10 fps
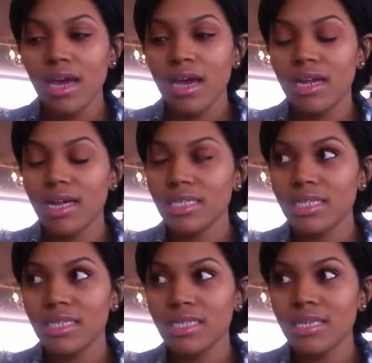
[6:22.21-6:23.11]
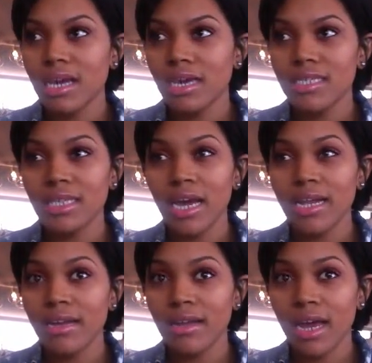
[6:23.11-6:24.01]
And I just like sat
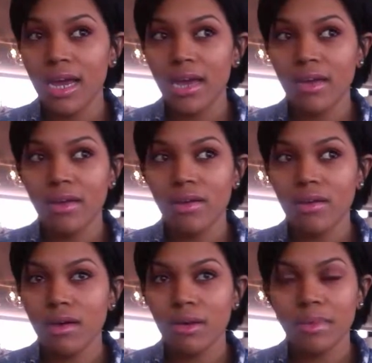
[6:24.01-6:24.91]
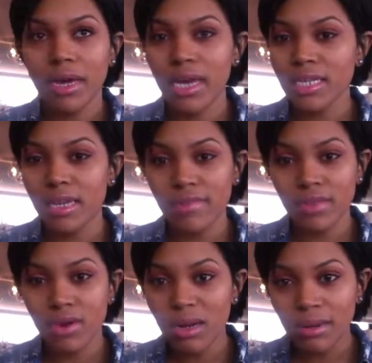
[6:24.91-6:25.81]
there like, I mean, I guess I never
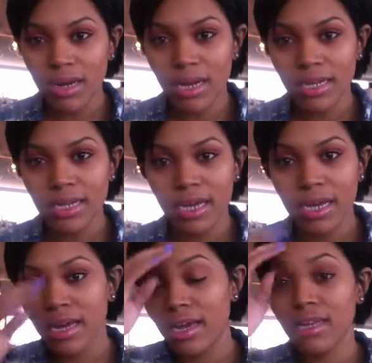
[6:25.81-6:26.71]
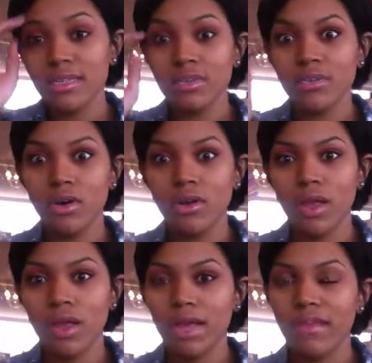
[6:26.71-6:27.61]
thought about it like that. Like, I guess, you know,
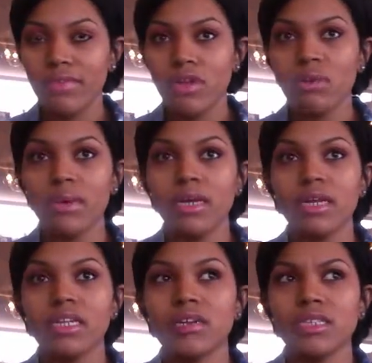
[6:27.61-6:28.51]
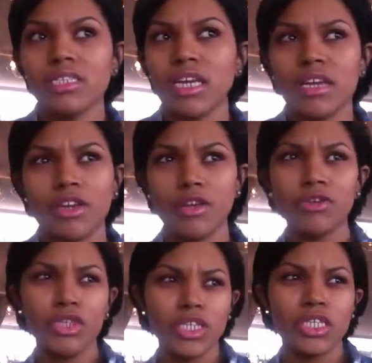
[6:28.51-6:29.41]
like I never thought about it. And she's like, and you're
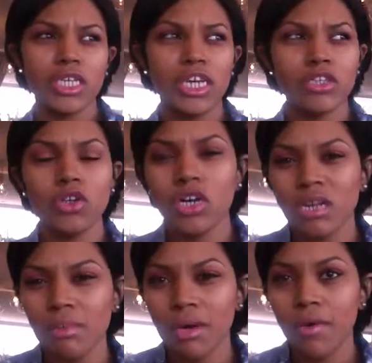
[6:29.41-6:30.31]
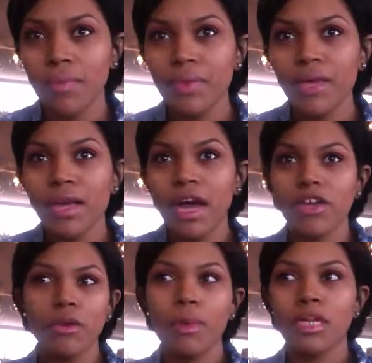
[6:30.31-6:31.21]
just sitting here talking about how
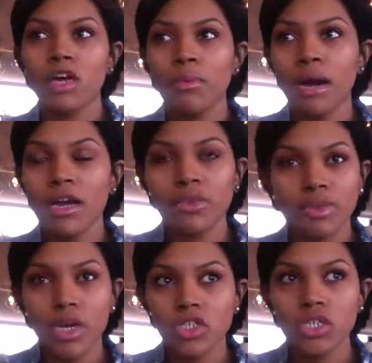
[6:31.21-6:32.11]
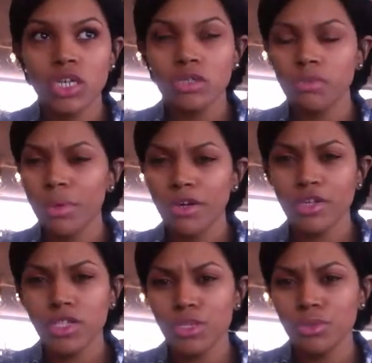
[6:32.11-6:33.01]
you're about to go buy a $300 pair
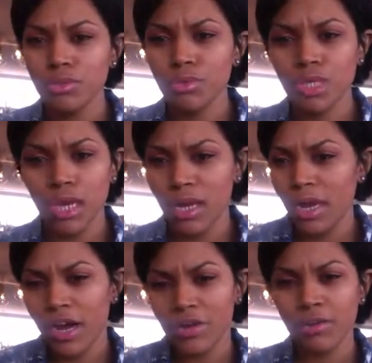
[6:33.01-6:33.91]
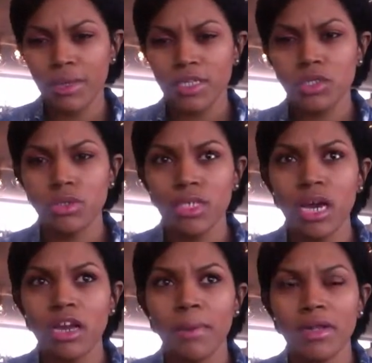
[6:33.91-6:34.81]
of shoes and how you're about to do this and
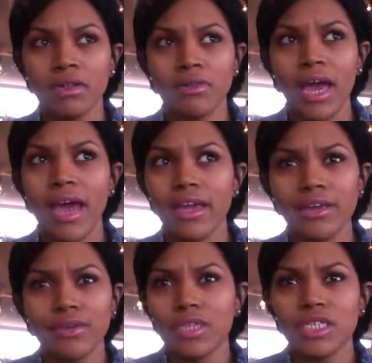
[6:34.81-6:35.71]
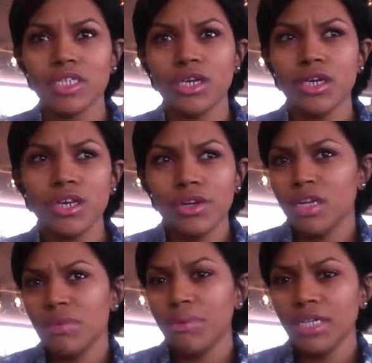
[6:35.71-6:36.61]
how you're about to do that. And you just, you're
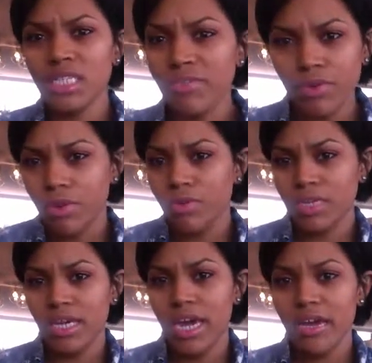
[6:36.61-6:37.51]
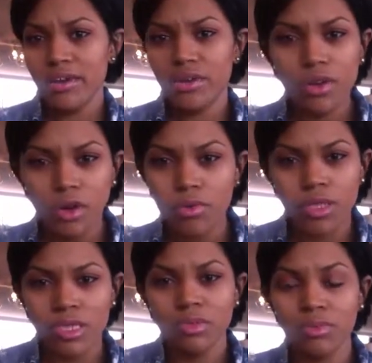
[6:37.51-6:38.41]
unappreciative. You don't really care. You know,
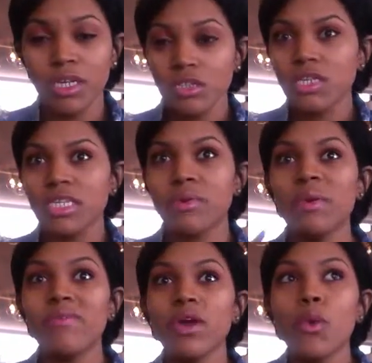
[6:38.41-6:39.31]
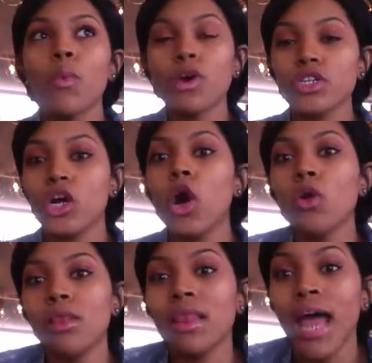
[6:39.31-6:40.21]
these are things that we've worked our
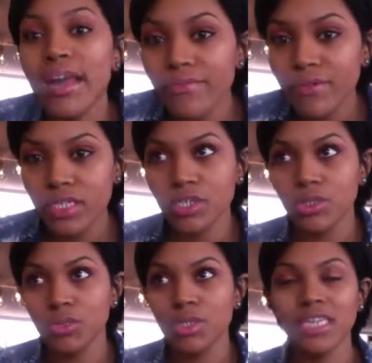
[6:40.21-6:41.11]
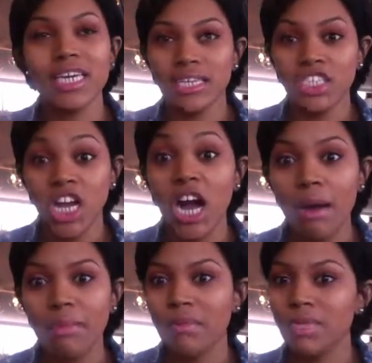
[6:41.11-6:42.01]
whole life to do, to get a
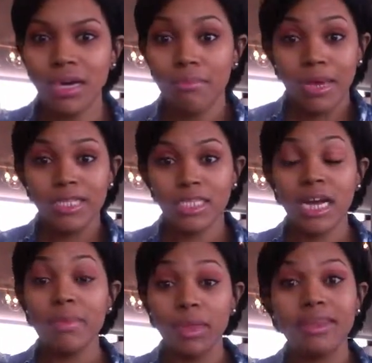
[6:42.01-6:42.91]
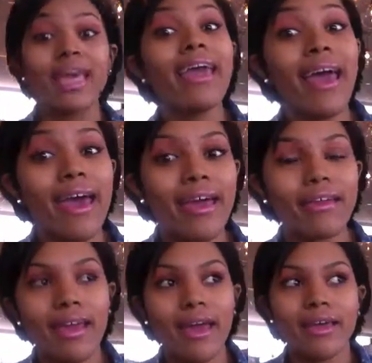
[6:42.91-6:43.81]
job. And it was like a basic job that they had.
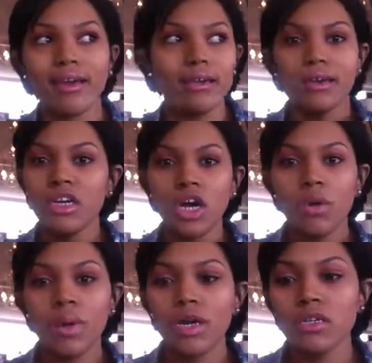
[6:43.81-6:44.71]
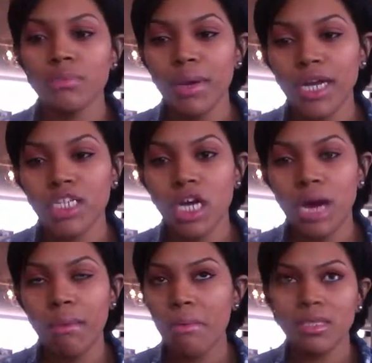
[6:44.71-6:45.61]
They had like a regular pay
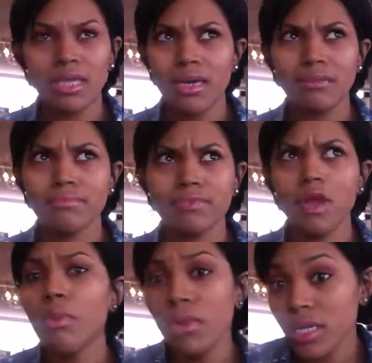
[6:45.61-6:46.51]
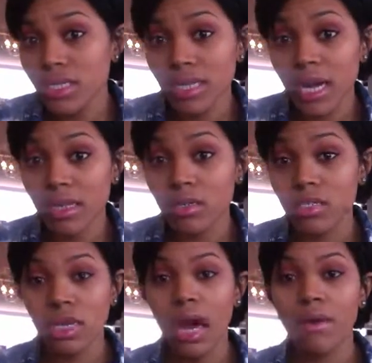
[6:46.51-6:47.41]
job. I would say no more than $10
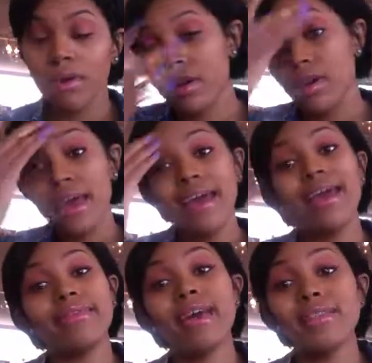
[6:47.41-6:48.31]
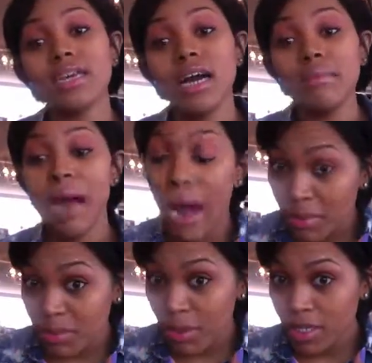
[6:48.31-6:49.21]
an hour. And at that time, I
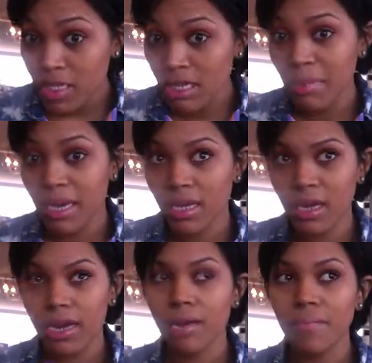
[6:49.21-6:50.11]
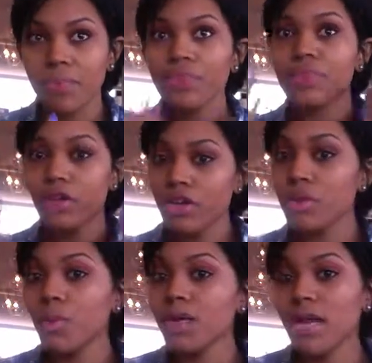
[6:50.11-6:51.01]
was personally making like
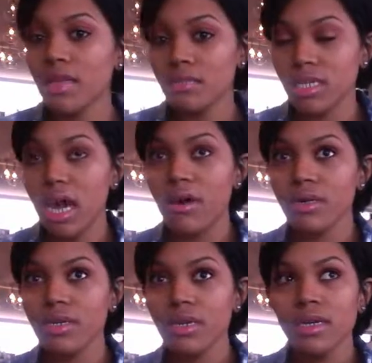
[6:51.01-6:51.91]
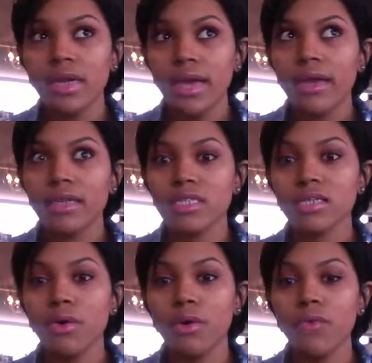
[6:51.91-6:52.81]
$31 an hour. And
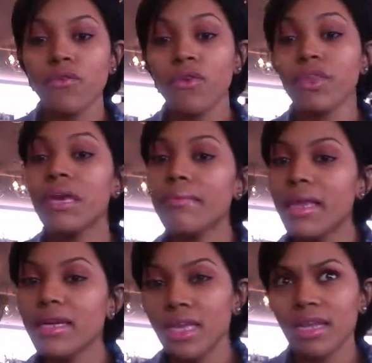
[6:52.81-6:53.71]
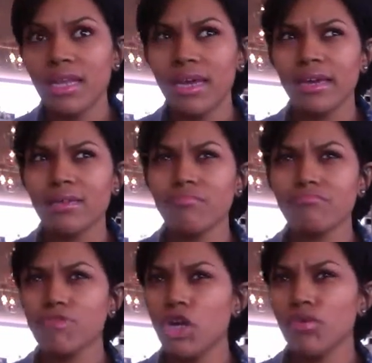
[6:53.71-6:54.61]
so for them, they looked at it like,
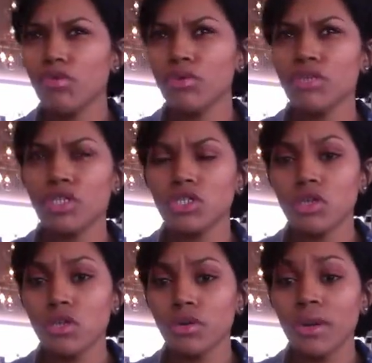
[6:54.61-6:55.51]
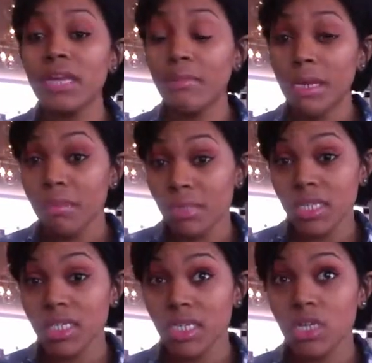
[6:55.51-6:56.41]
you know, who is this girl in a
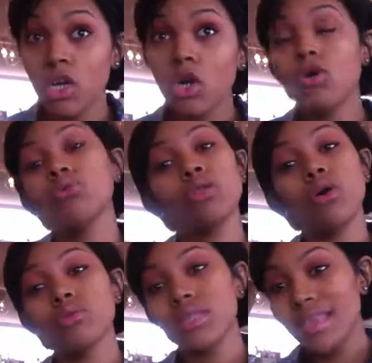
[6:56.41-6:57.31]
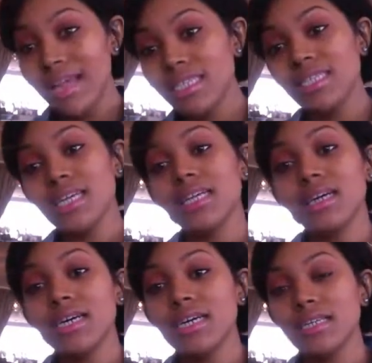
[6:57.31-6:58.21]
position who knows less than
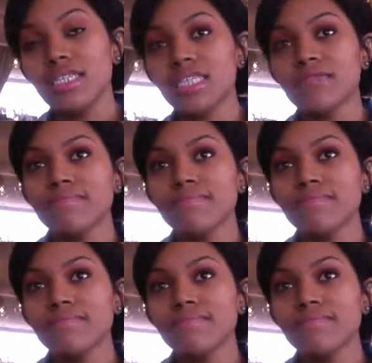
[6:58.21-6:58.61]
us